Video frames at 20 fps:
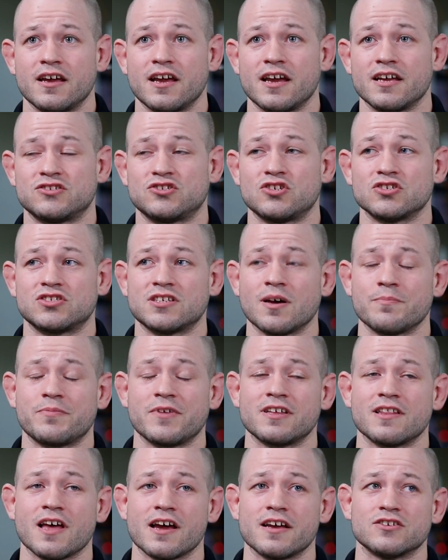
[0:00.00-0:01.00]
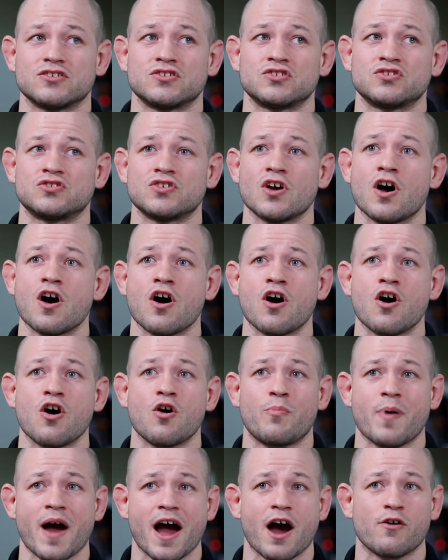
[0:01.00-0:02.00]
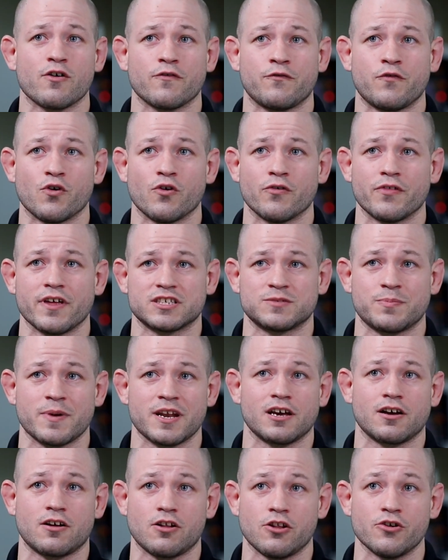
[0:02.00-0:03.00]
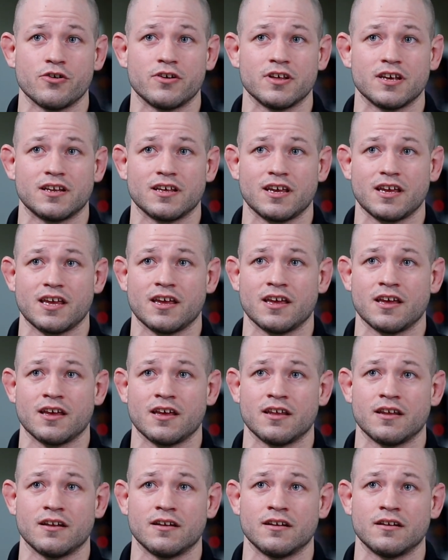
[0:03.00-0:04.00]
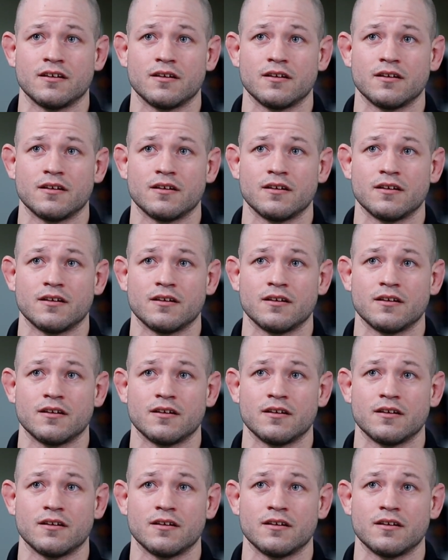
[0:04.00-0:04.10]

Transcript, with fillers: It's just something that is so powerful that's been included in